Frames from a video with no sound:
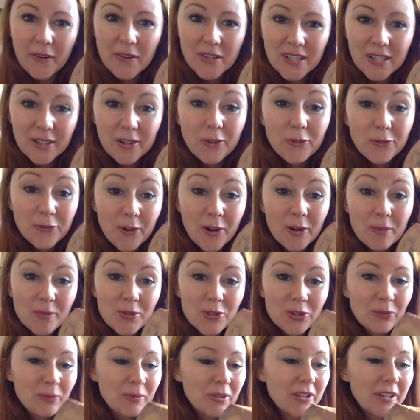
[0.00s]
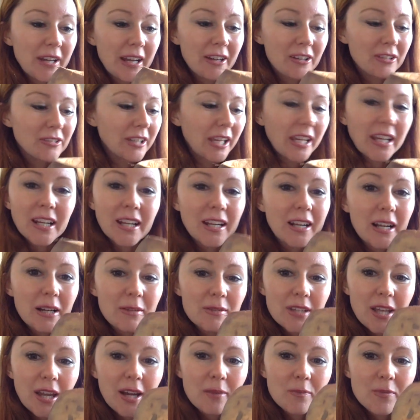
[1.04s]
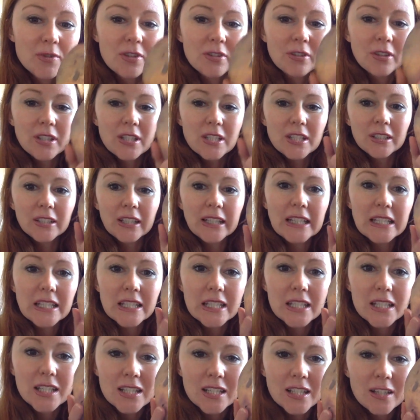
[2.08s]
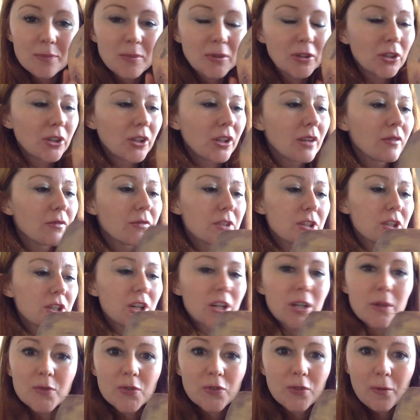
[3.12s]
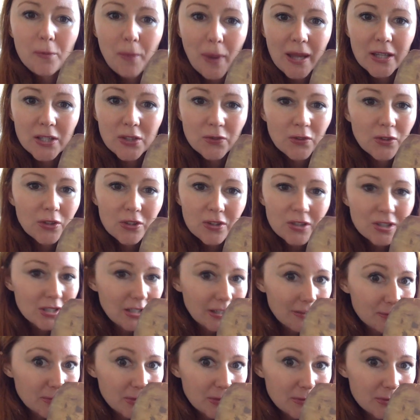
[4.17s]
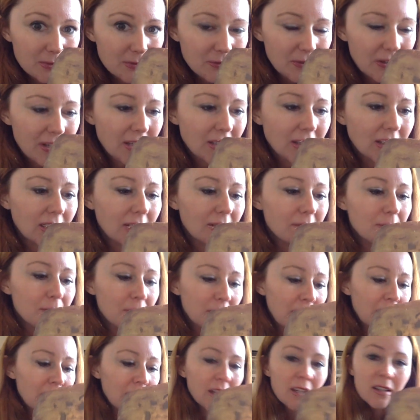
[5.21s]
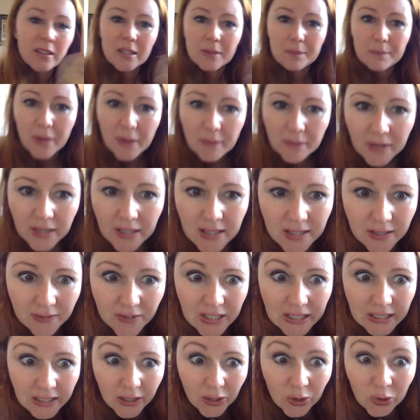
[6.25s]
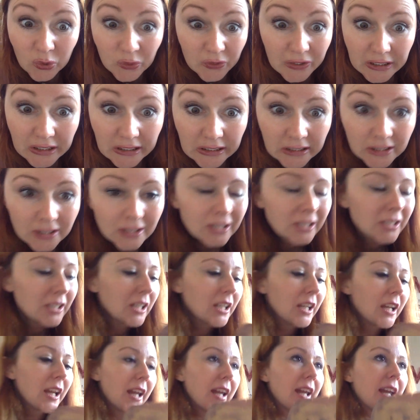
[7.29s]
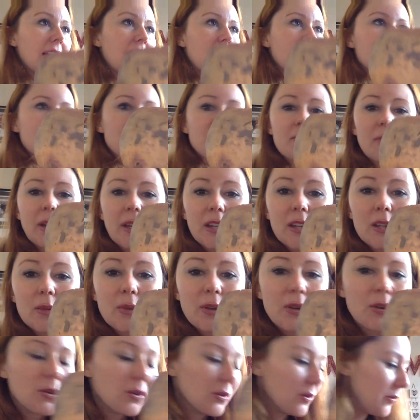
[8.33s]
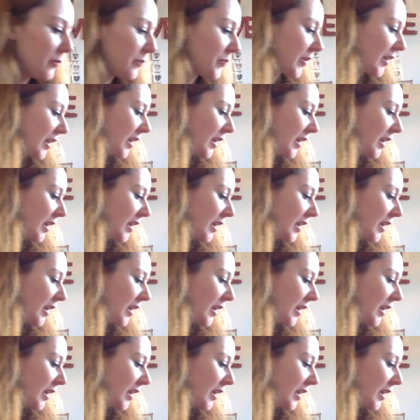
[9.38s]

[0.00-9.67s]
it in a farm shop near Elgin, and I was absolutely delighted because I've been looking for turnips for the past few years and haven't been able to find them because pumpkins have taken over. But here we go.